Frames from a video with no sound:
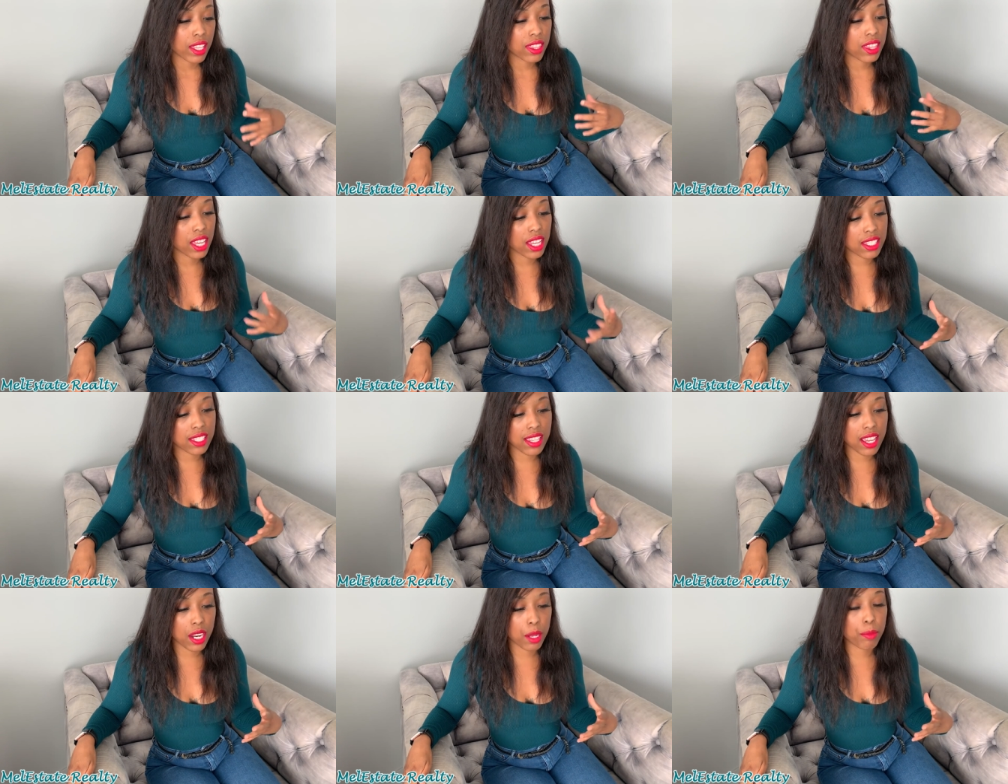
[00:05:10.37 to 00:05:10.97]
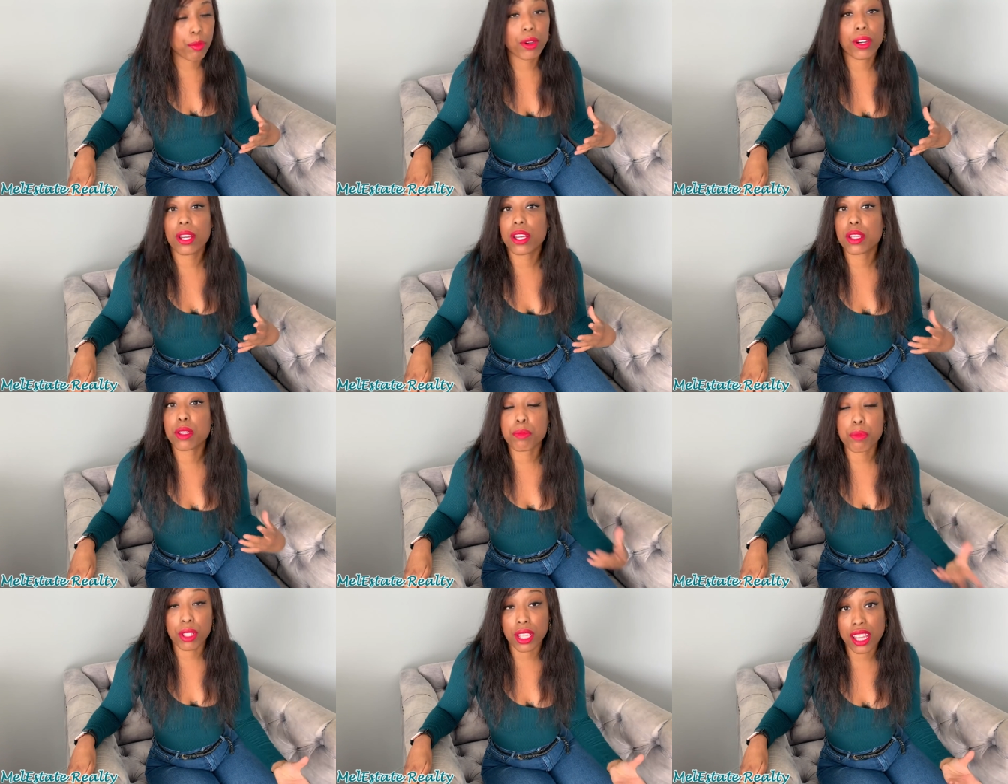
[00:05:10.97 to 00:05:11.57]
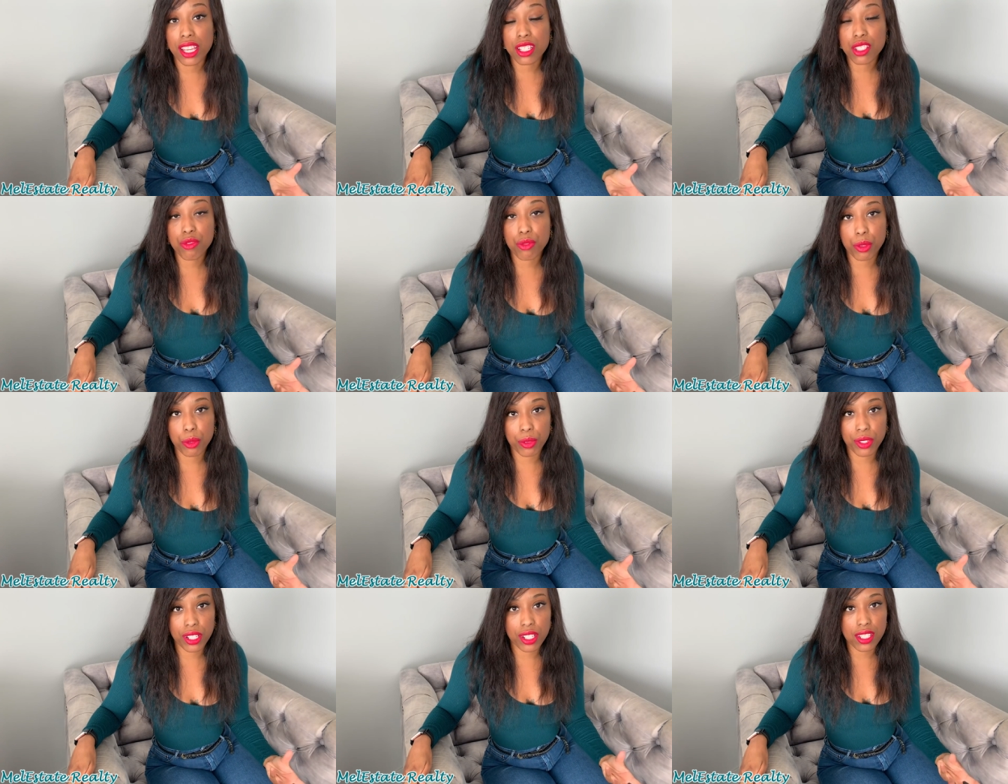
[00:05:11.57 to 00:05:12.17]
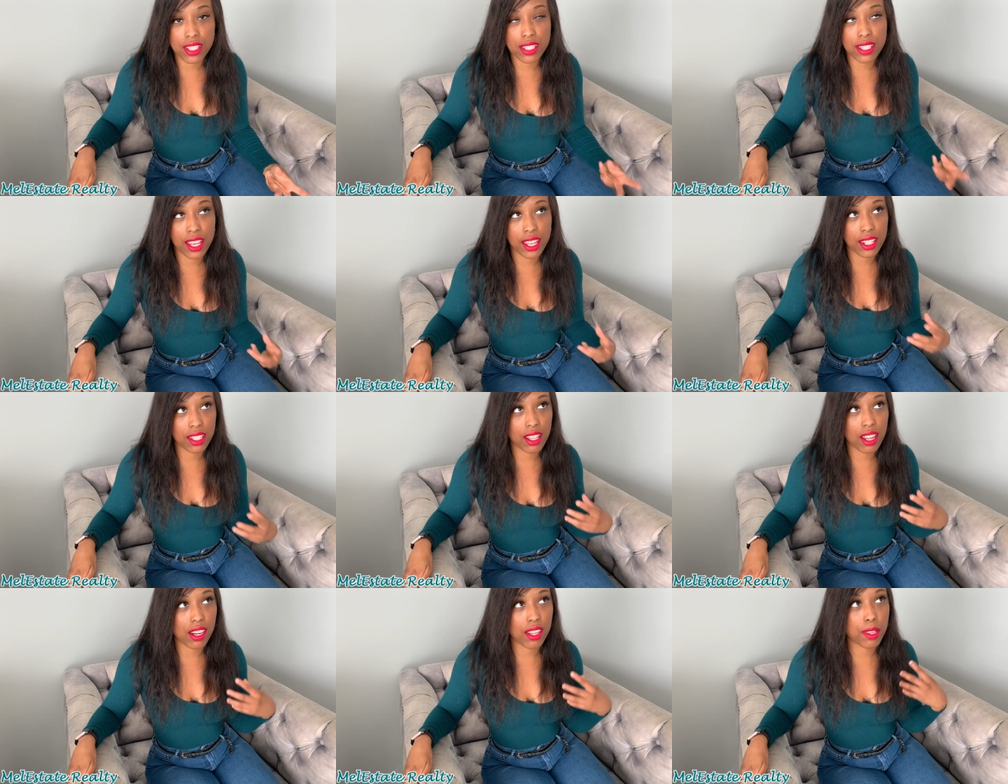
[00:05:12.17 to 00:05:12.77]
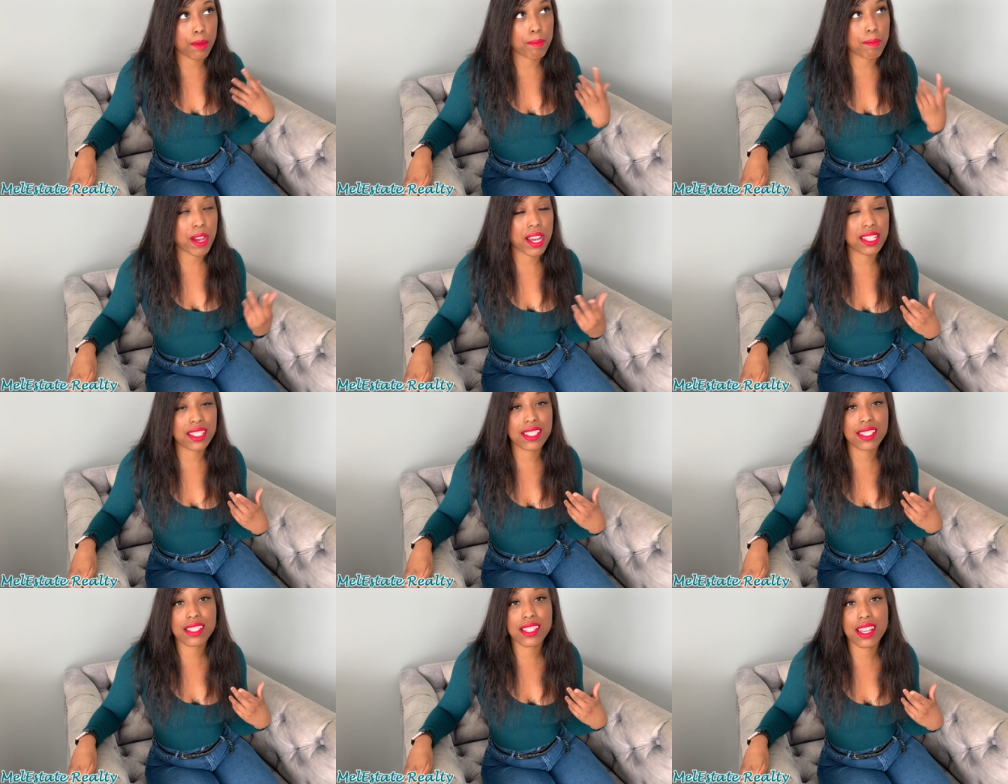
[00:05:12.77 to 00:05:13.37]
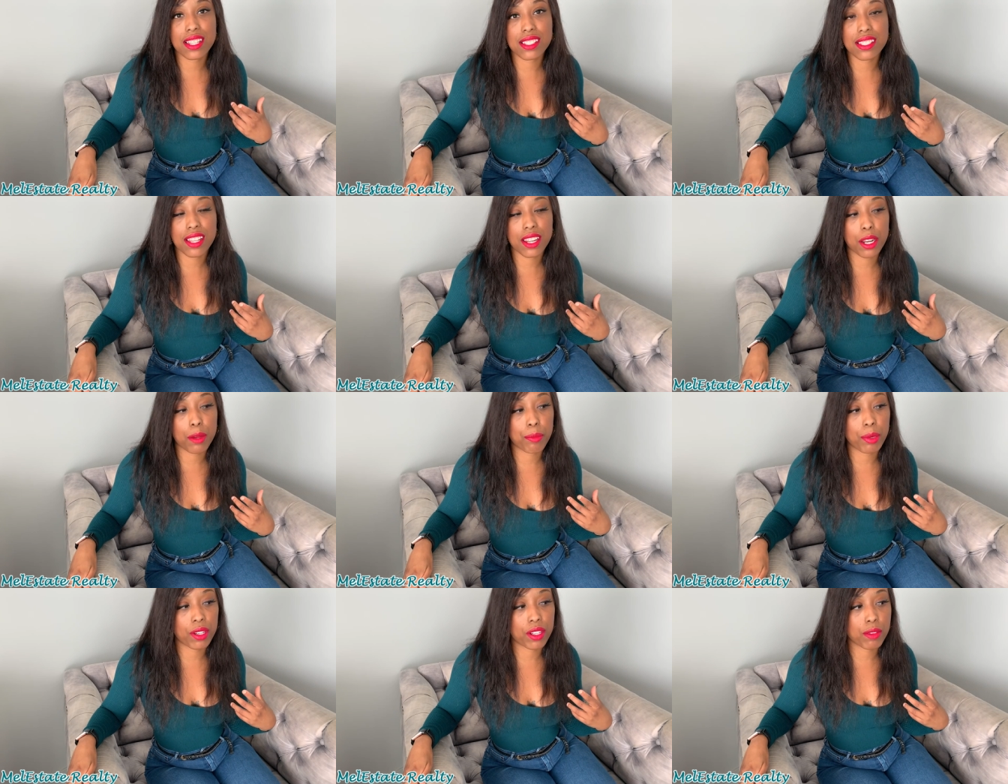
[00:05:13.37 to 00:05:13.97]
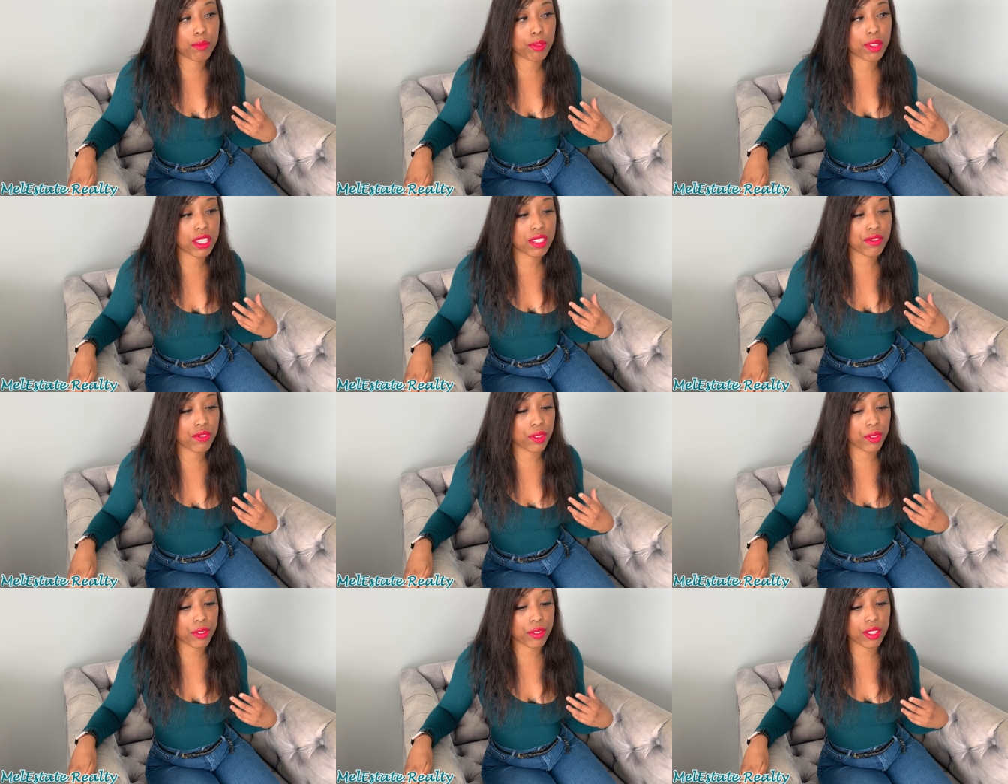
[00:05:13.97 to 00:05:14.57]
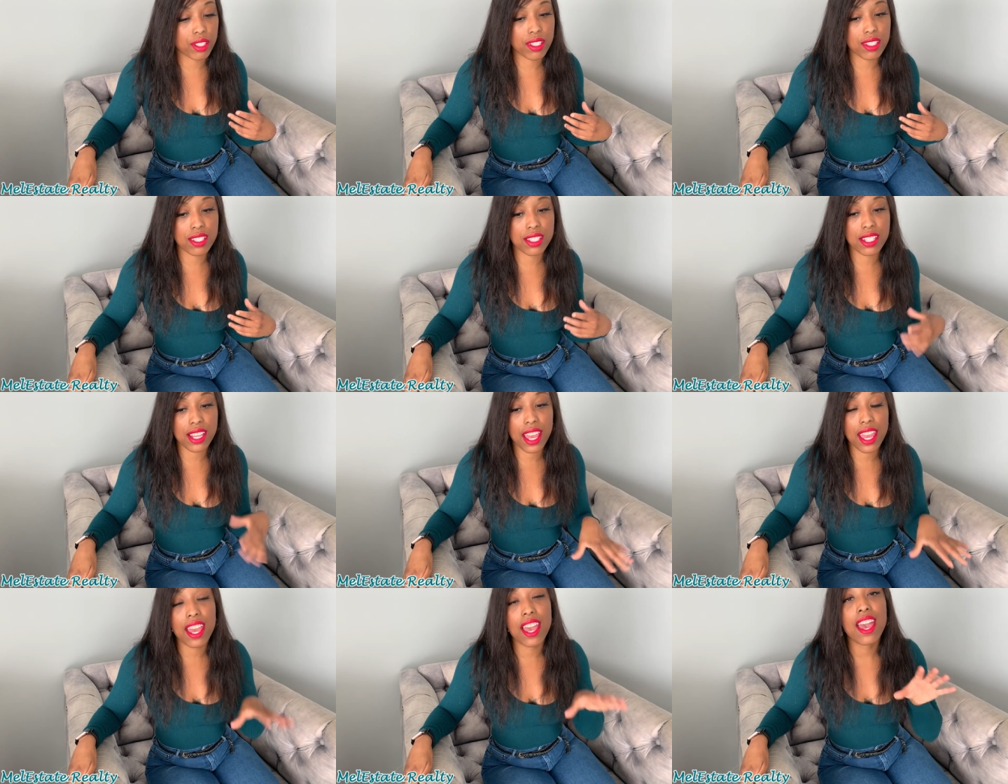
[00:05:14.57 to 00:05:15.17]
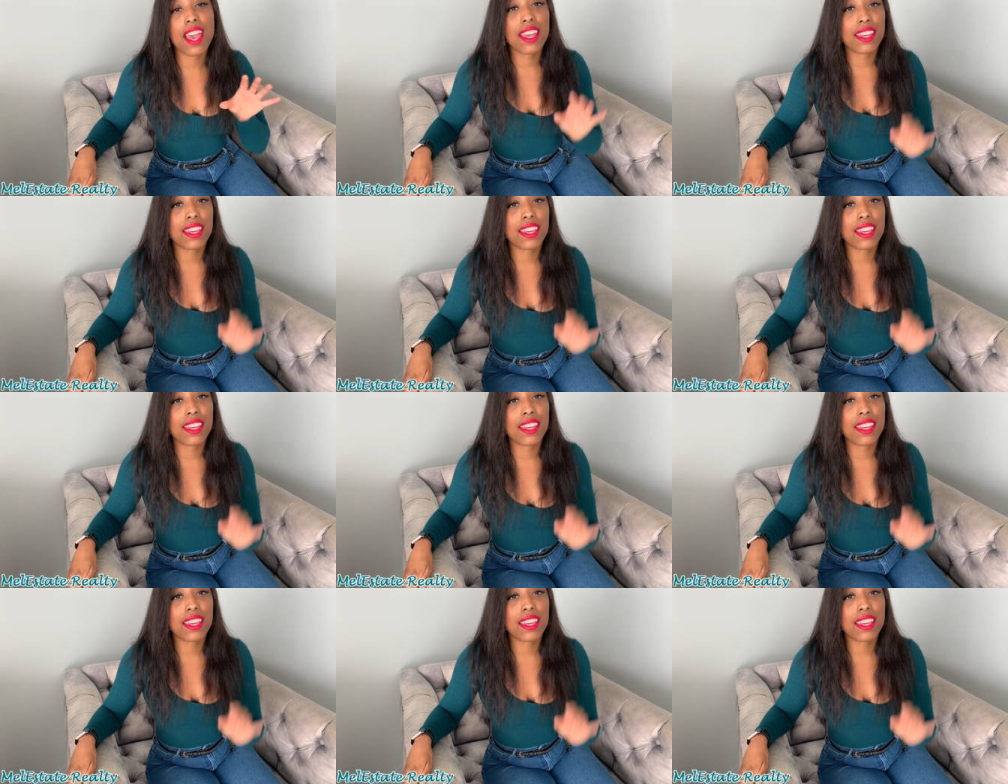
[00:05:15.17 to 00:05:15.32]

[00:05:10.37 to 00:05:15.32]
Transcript: things that I put in place for real estate, a lot of the mindsets that I put in place for real estate